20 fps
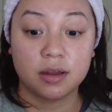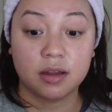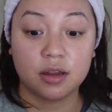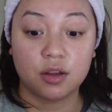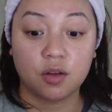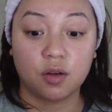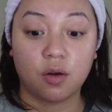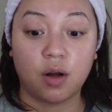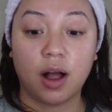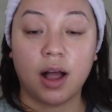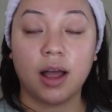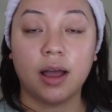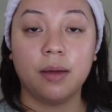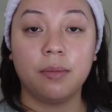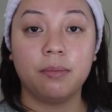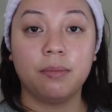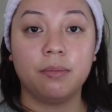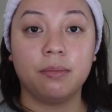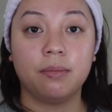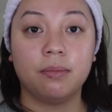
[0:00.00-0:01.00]
so
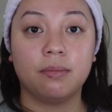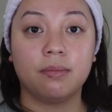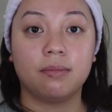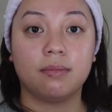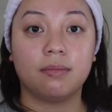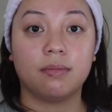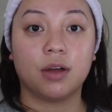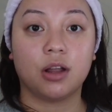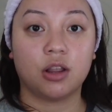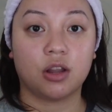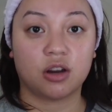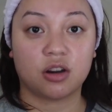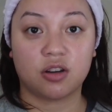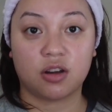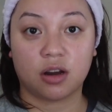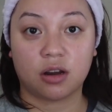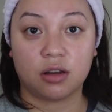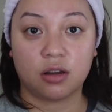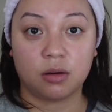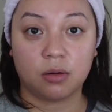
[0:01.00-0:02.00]
I'm
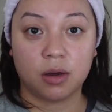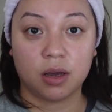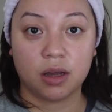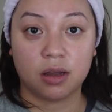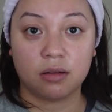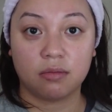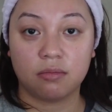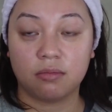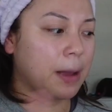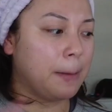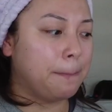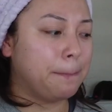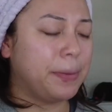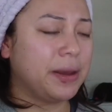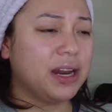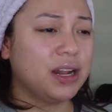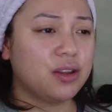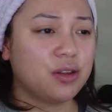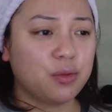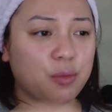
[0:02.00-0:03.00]
allergic to it. But it's